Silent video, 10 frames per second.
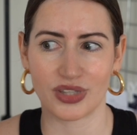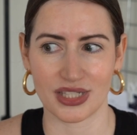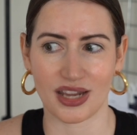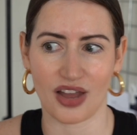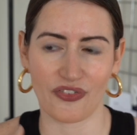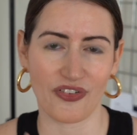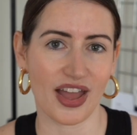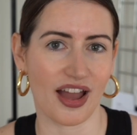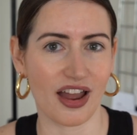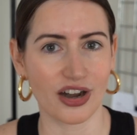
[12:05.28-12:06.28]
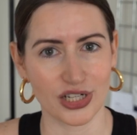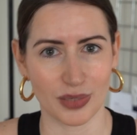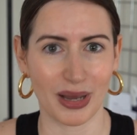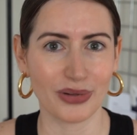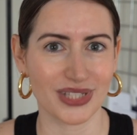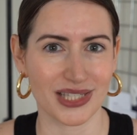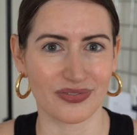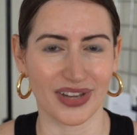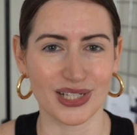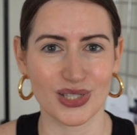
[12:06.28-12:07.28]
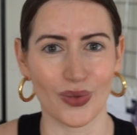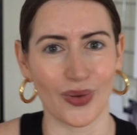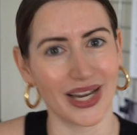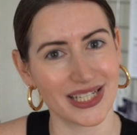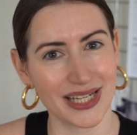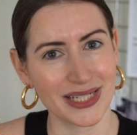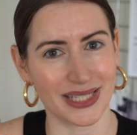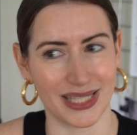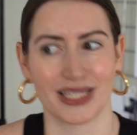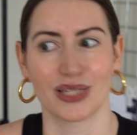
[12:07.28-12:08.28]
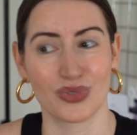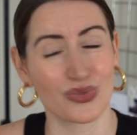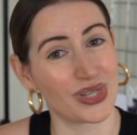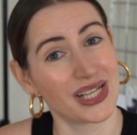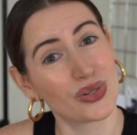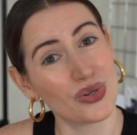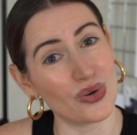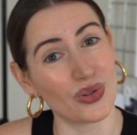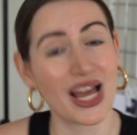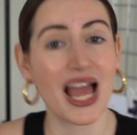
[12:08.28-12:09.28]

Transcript: this cafe, I heard about this event, so I attended it. It was really cool.